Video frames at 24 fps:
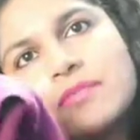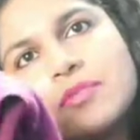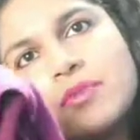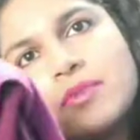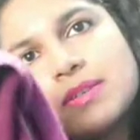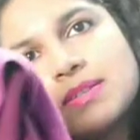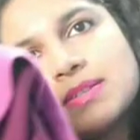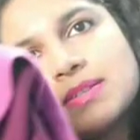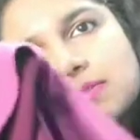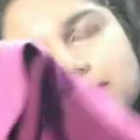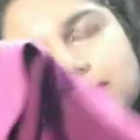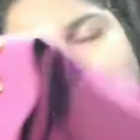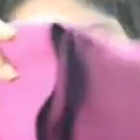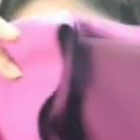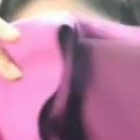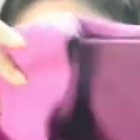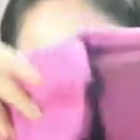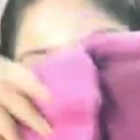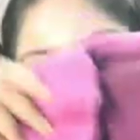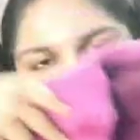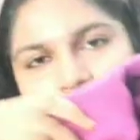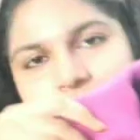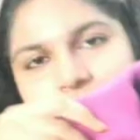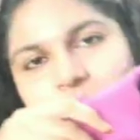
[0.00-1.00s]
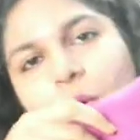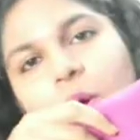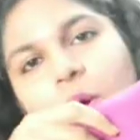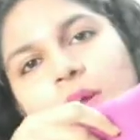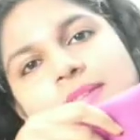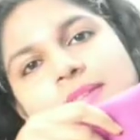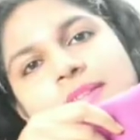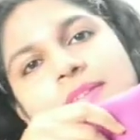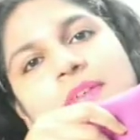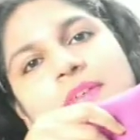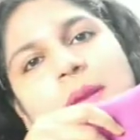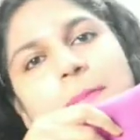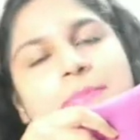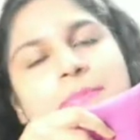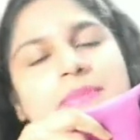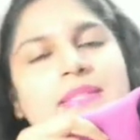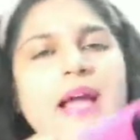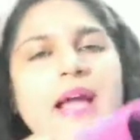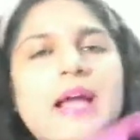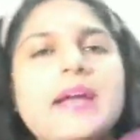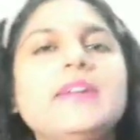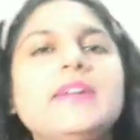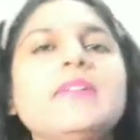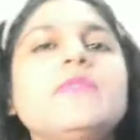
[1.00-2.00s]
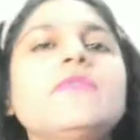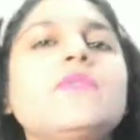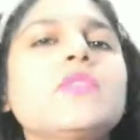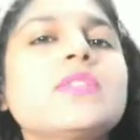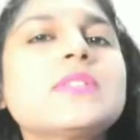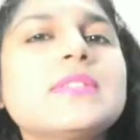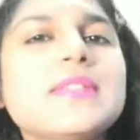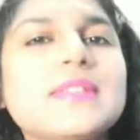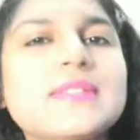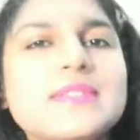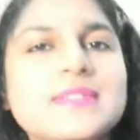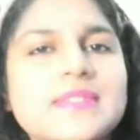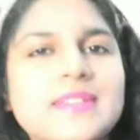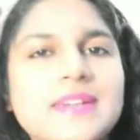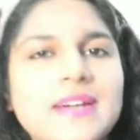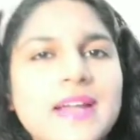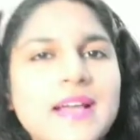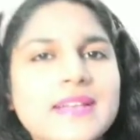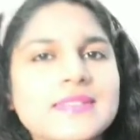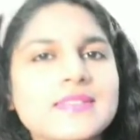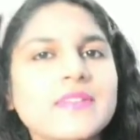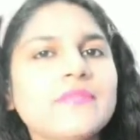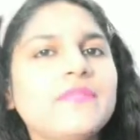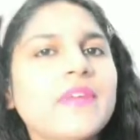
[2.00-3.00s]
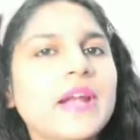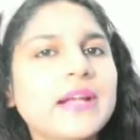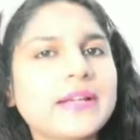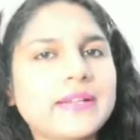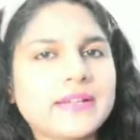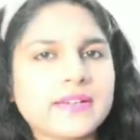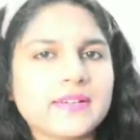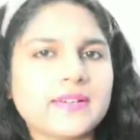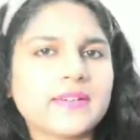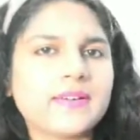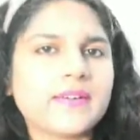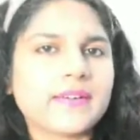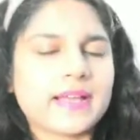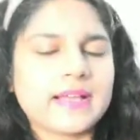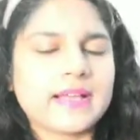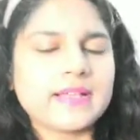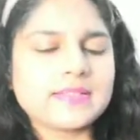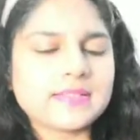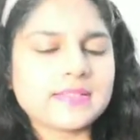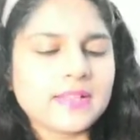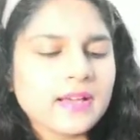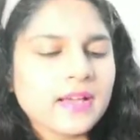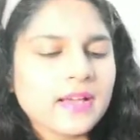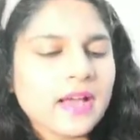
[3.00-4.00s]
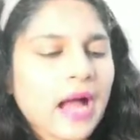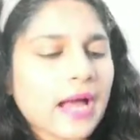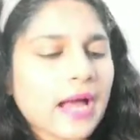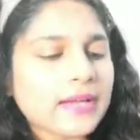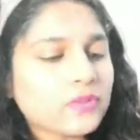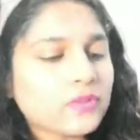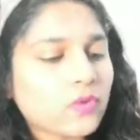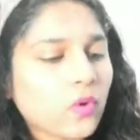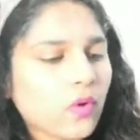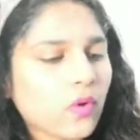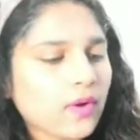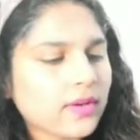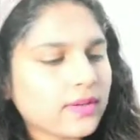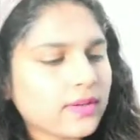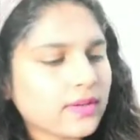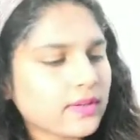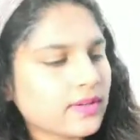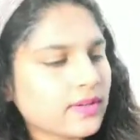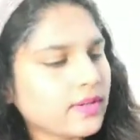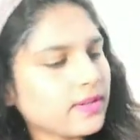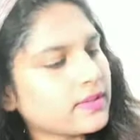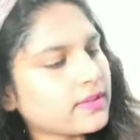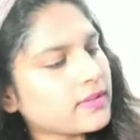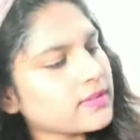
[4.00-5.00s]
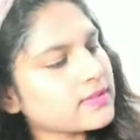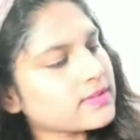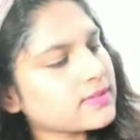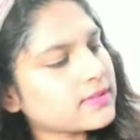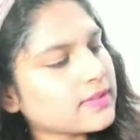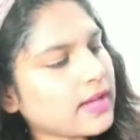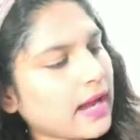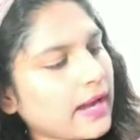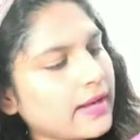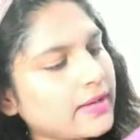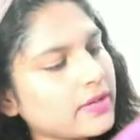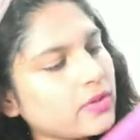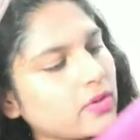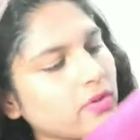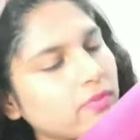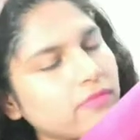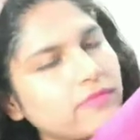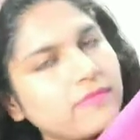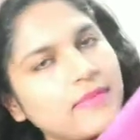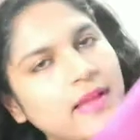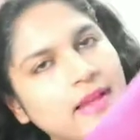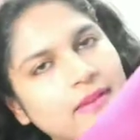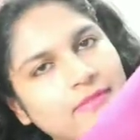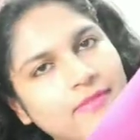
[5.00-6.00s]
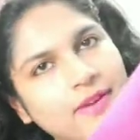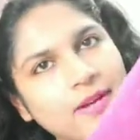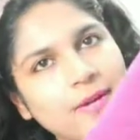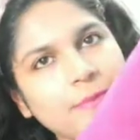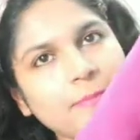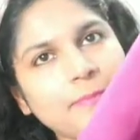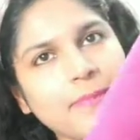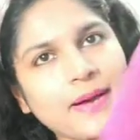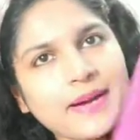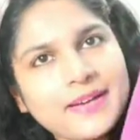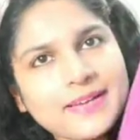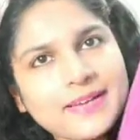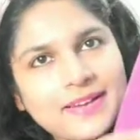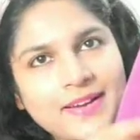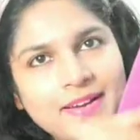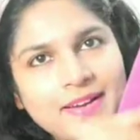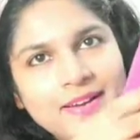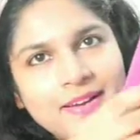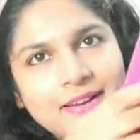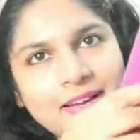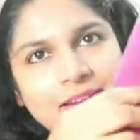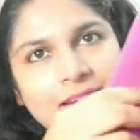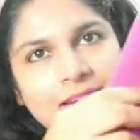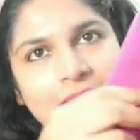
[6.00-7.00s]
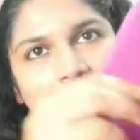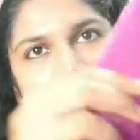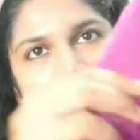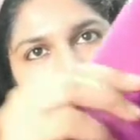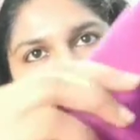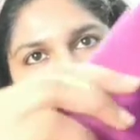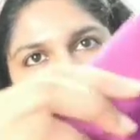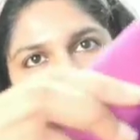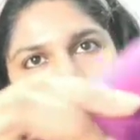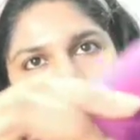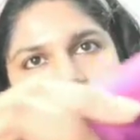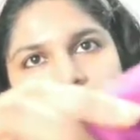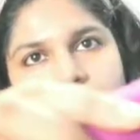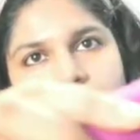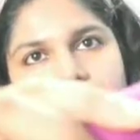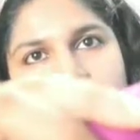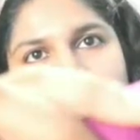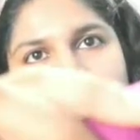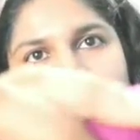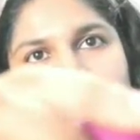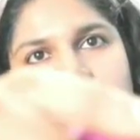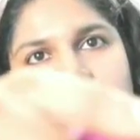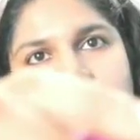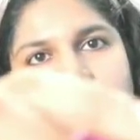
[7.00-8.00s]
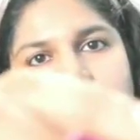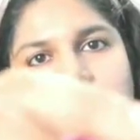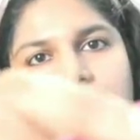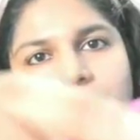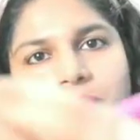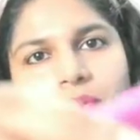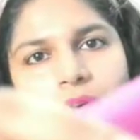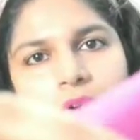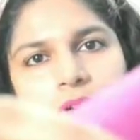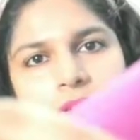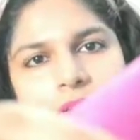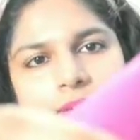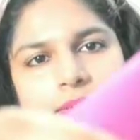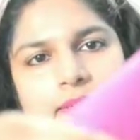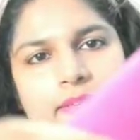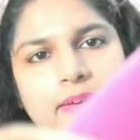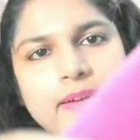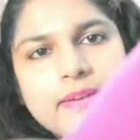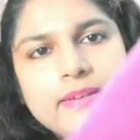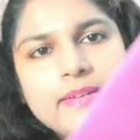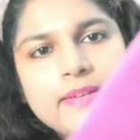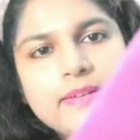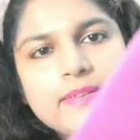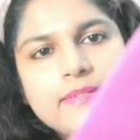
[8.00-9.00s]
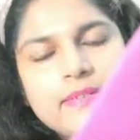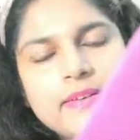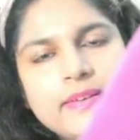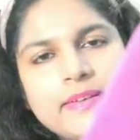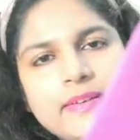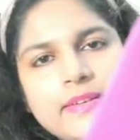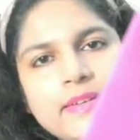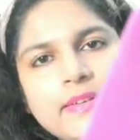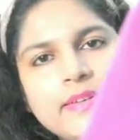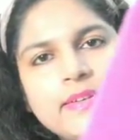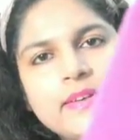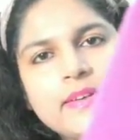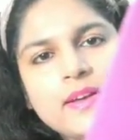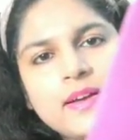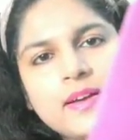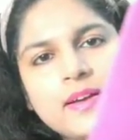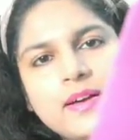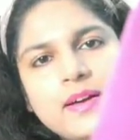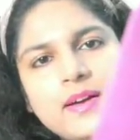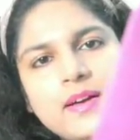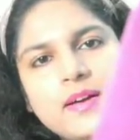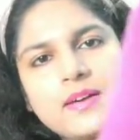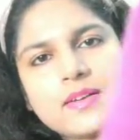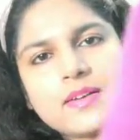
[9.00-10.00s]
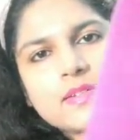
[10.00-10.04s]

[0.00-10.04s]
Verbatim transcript: was on the website. It was listed as a winter dress. I thought it is kind of velvet but in actual it has got really really uh,